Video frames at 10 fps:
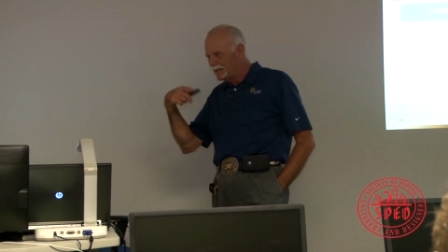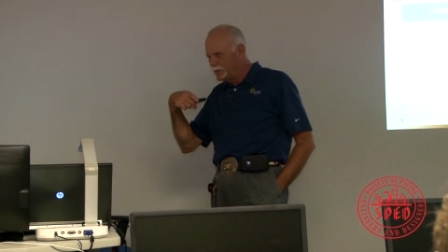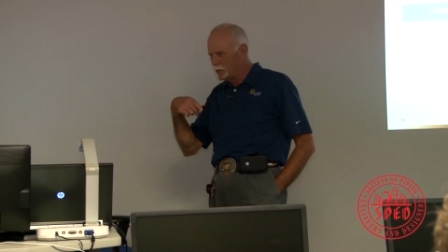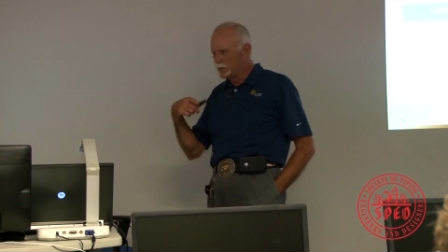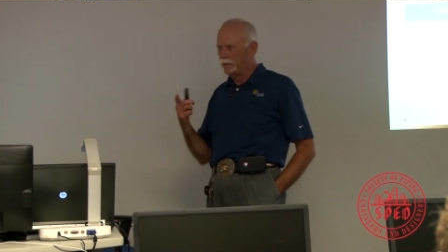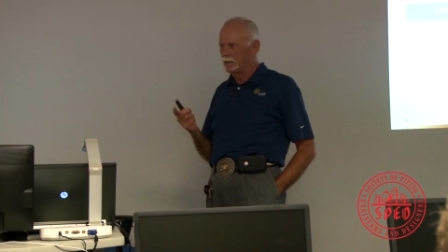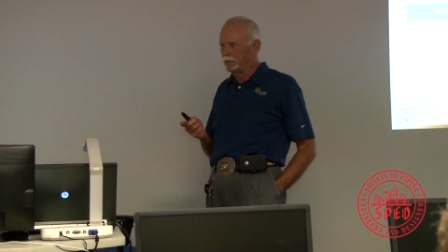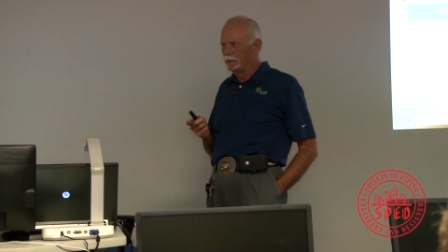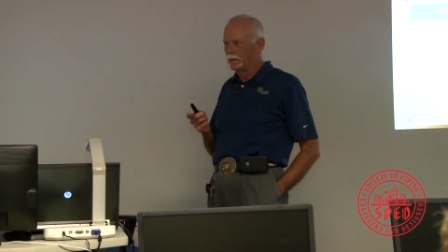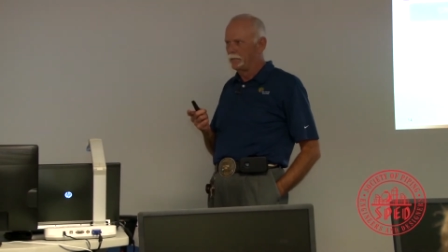you'll get a
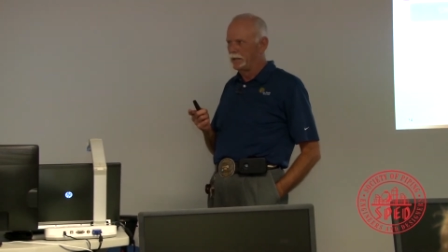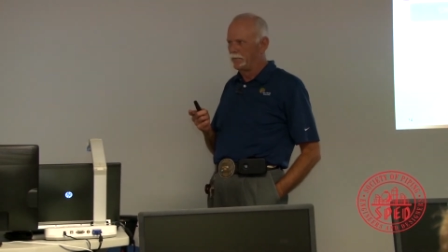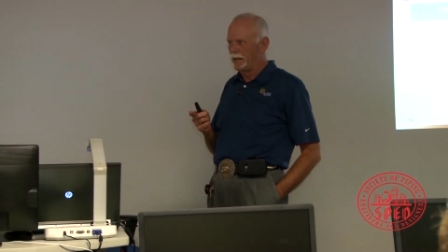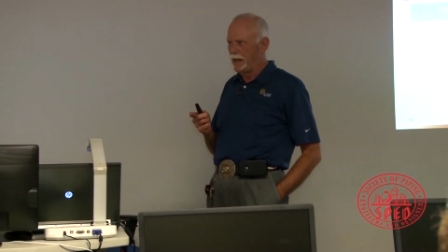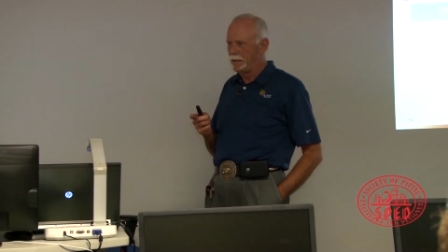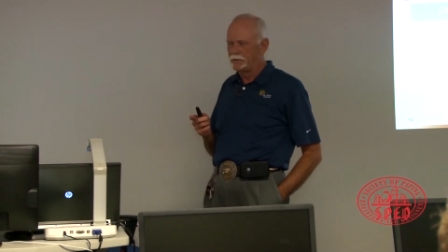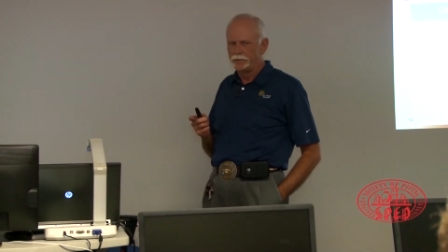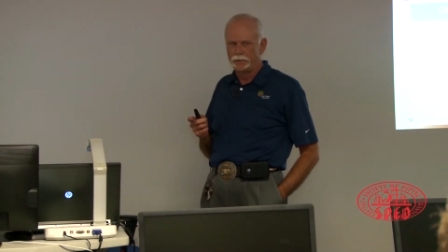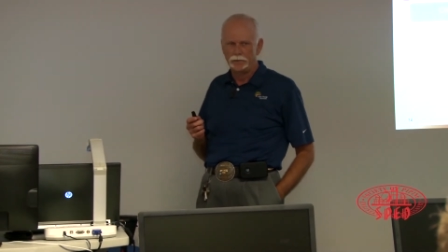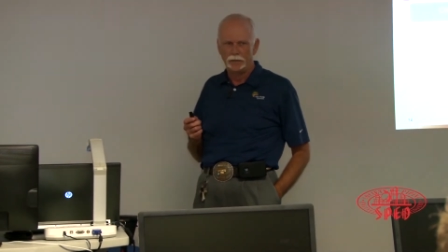little bit of that.
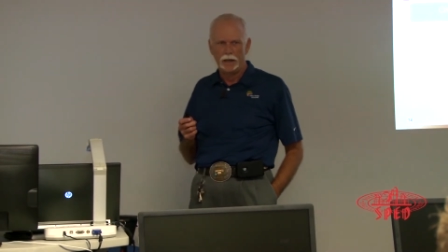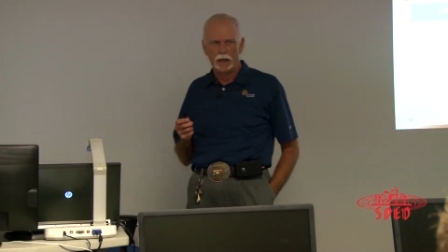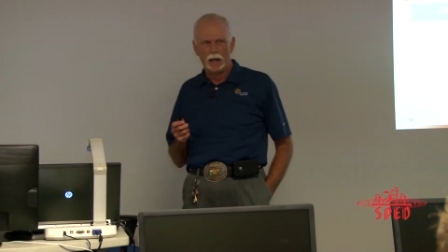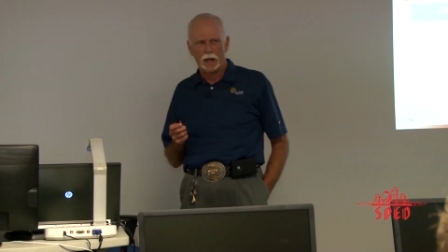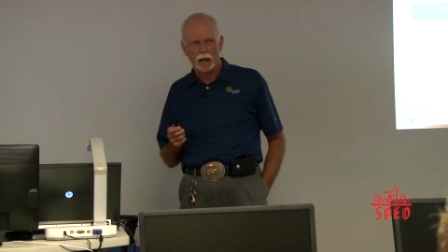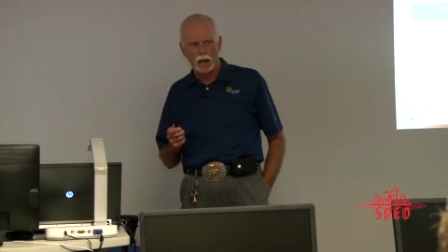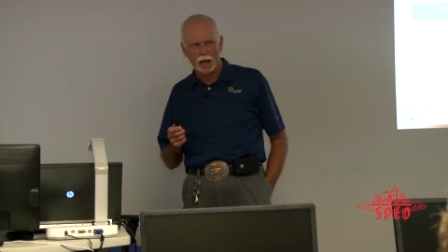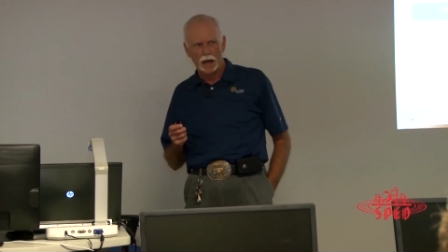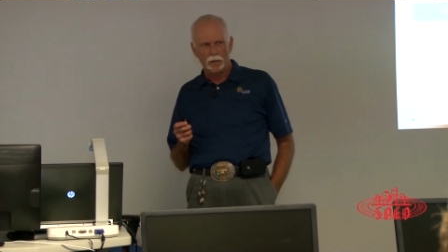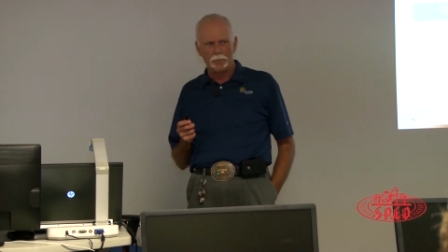
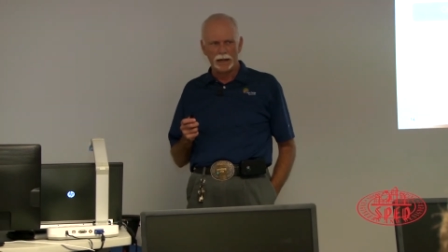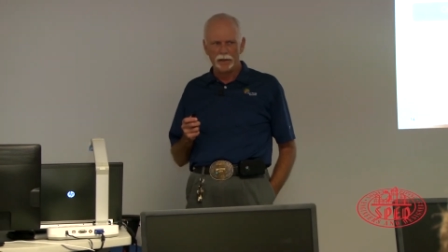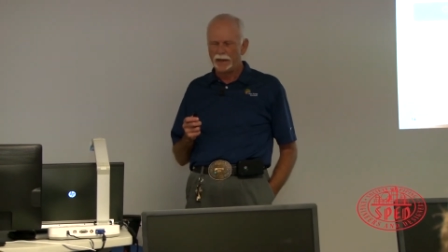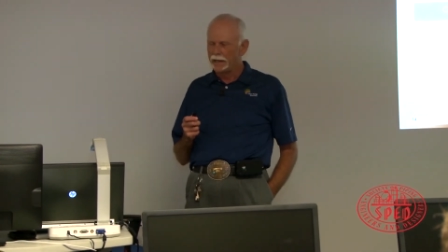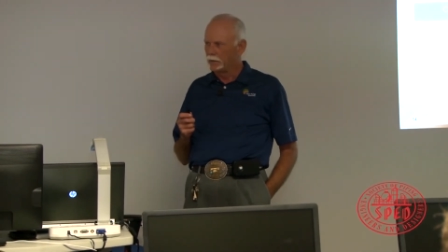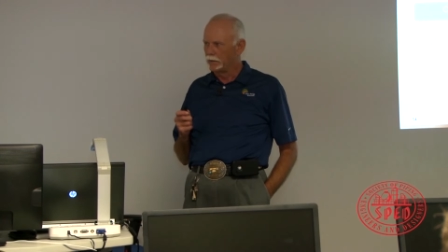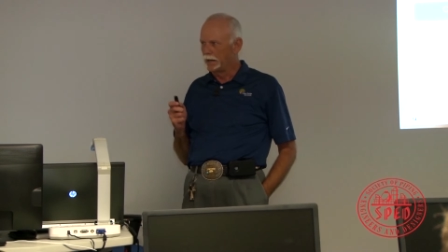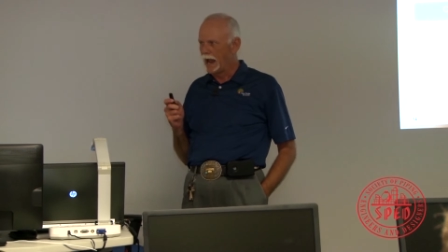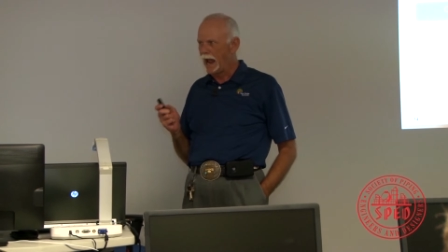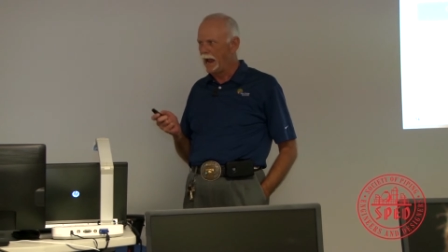But I think on
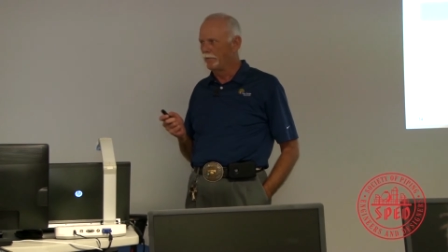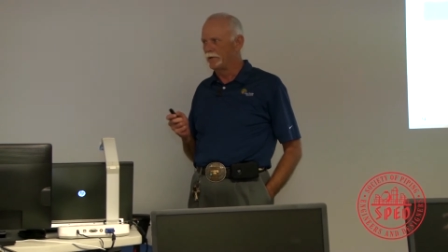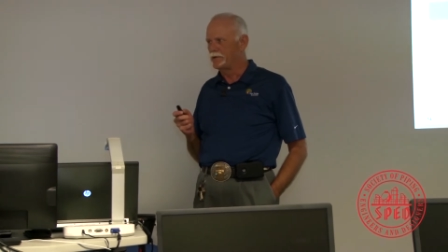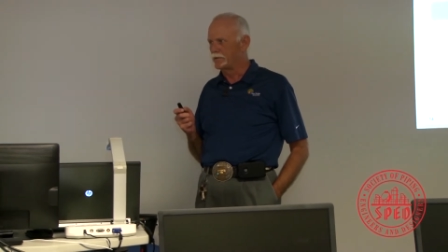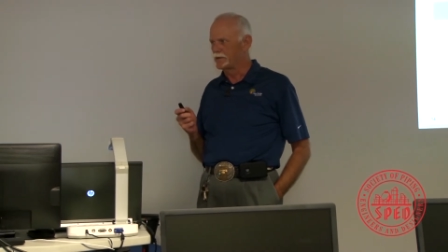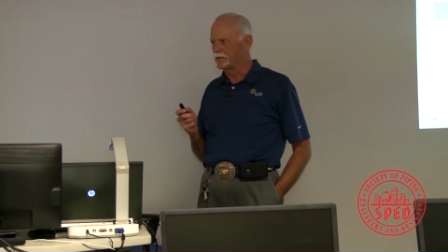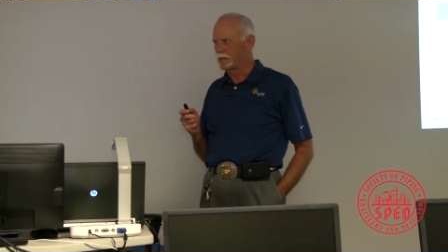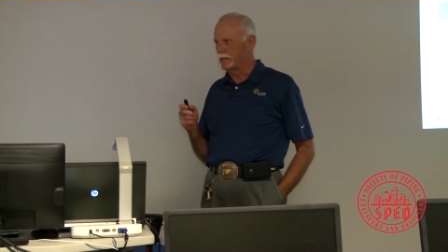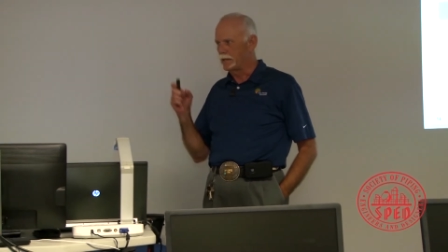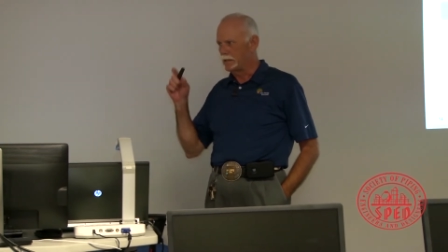an average, you'll
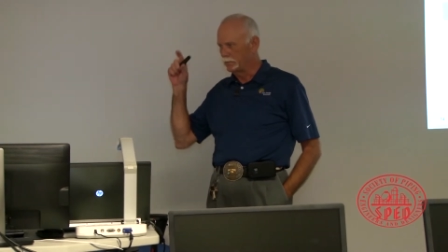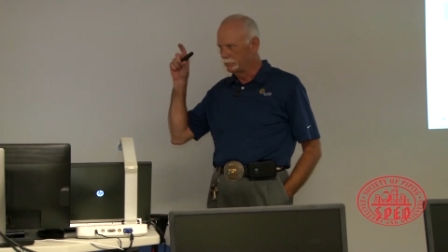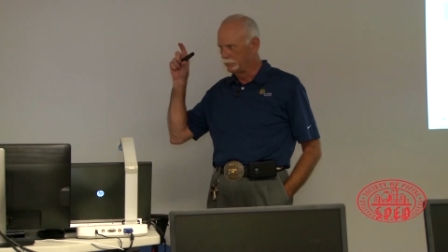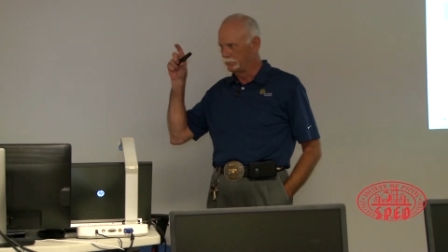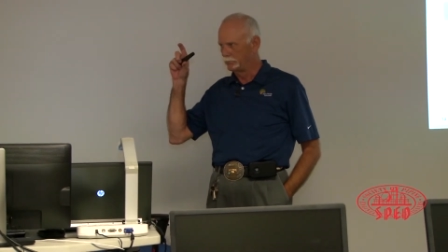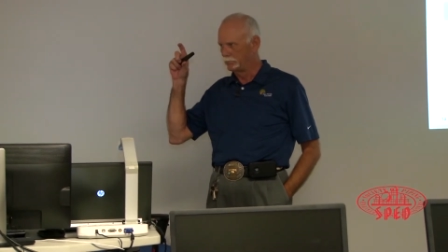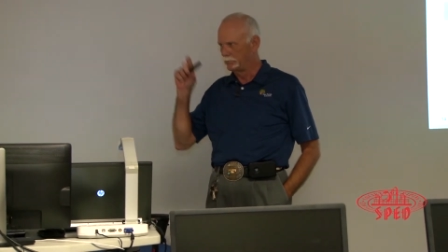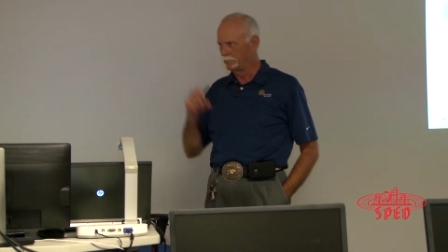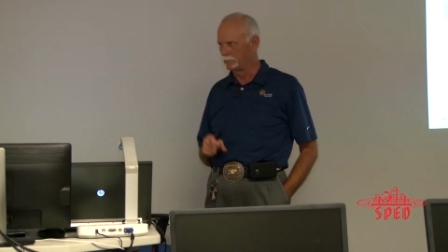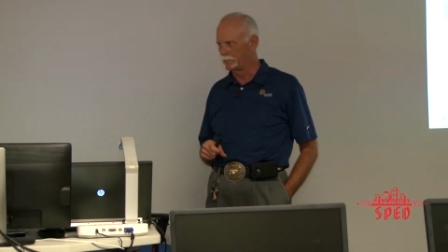see
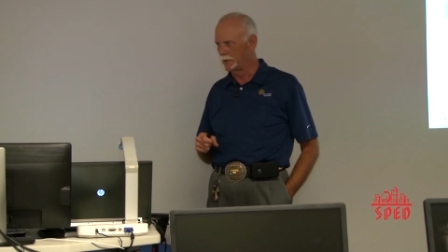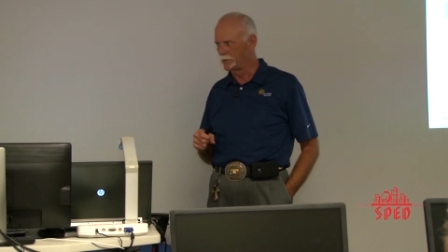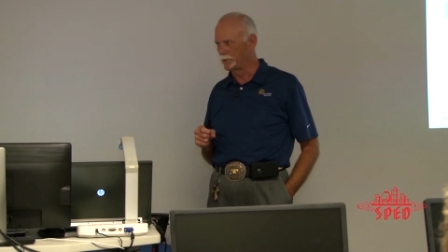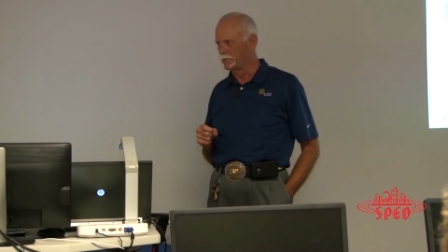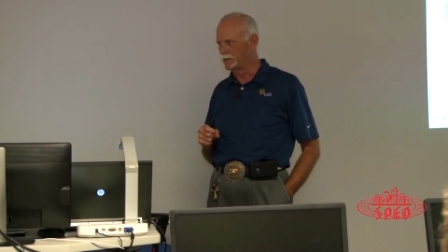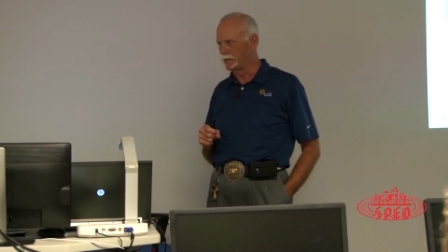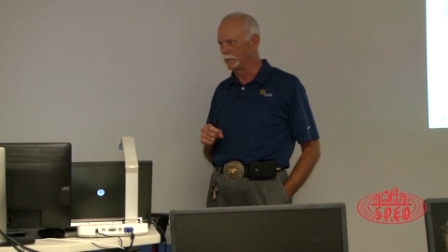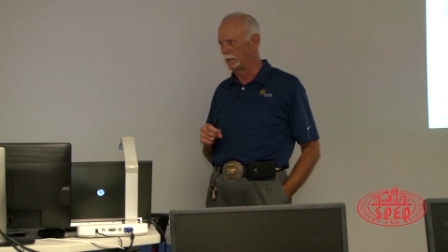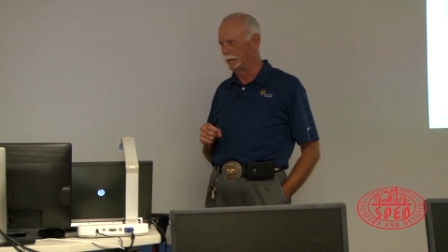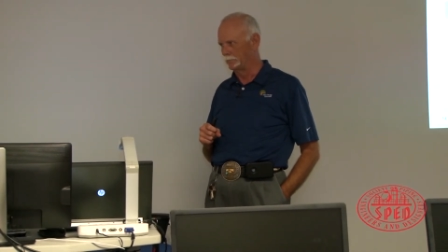a true
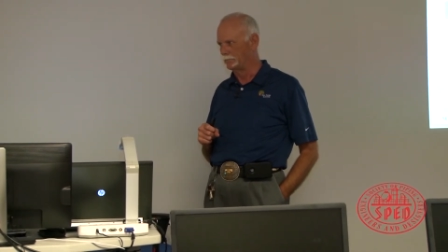center line.